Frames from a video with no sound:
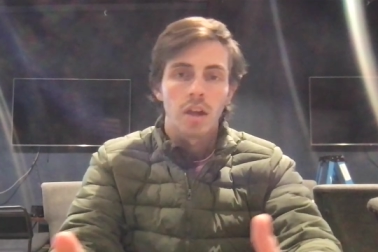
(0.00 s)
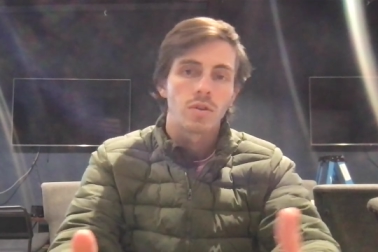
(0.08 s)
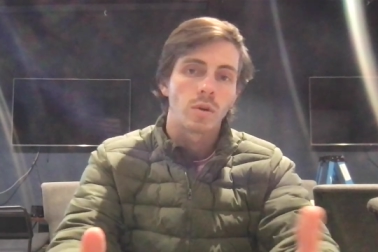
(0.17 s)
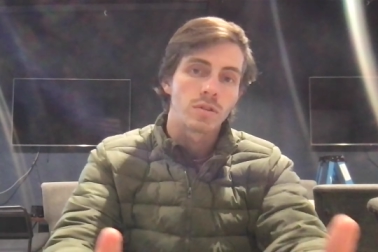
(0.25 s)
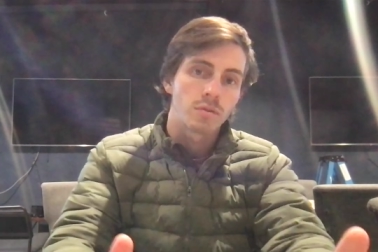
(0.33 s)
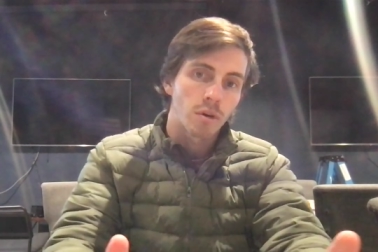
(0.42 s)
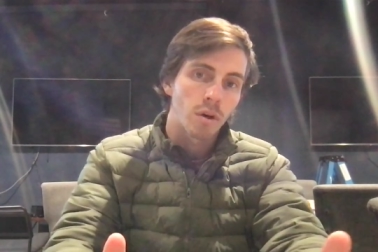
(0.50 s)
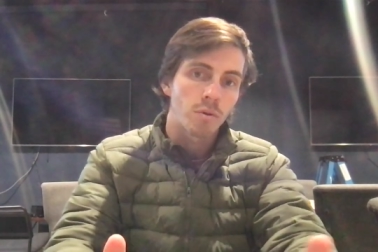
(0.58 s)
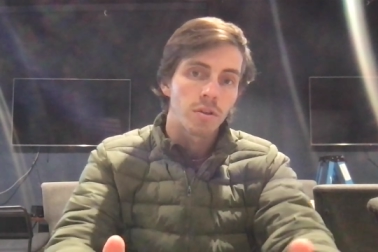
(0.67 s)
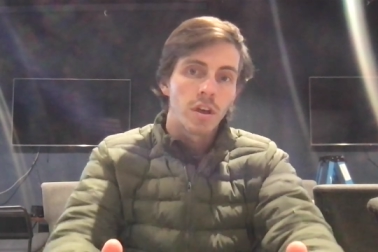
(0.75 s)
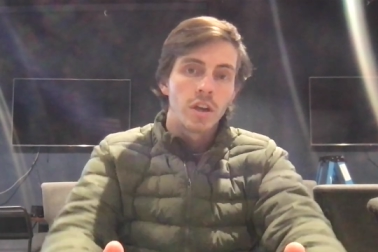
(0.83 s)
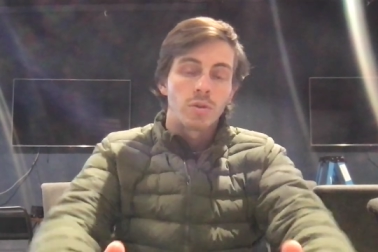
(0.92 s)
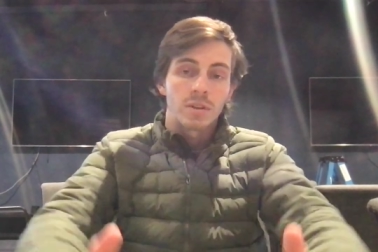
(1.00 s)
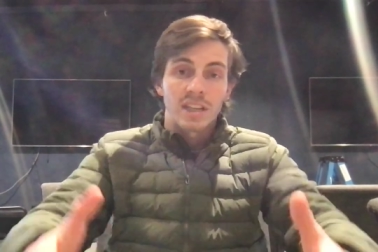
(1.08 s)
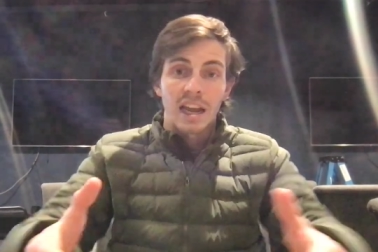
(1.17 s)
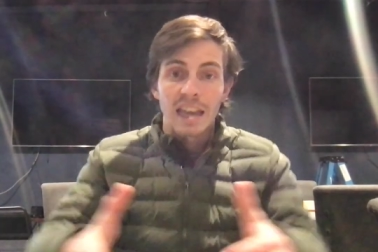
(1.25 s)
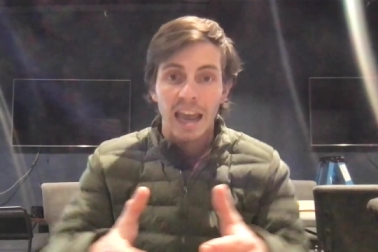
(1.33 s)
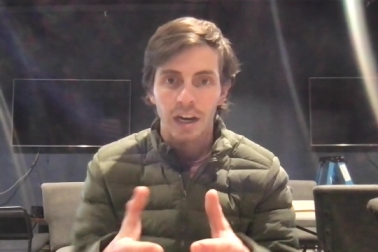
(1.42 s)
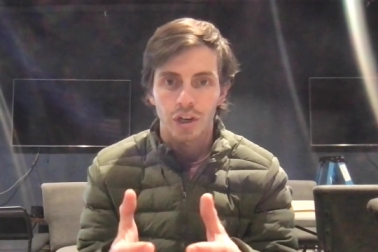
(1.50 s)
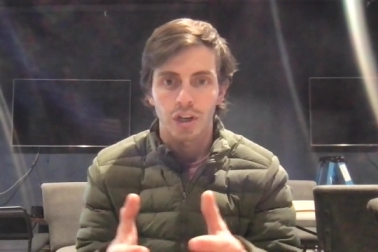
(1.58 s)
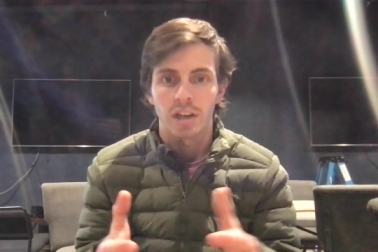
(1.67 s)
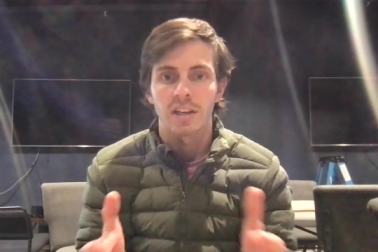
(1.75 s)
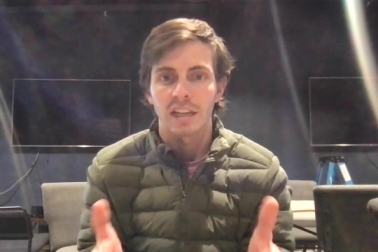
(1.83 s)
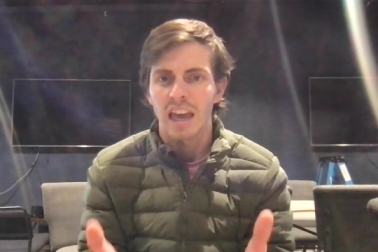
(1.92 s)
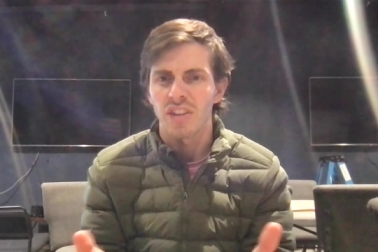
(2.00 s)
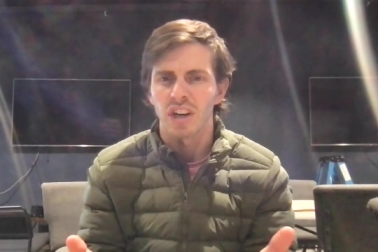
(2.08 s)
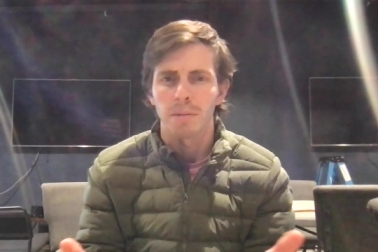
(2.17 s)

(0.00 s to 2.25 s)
towards growth, towards connection together,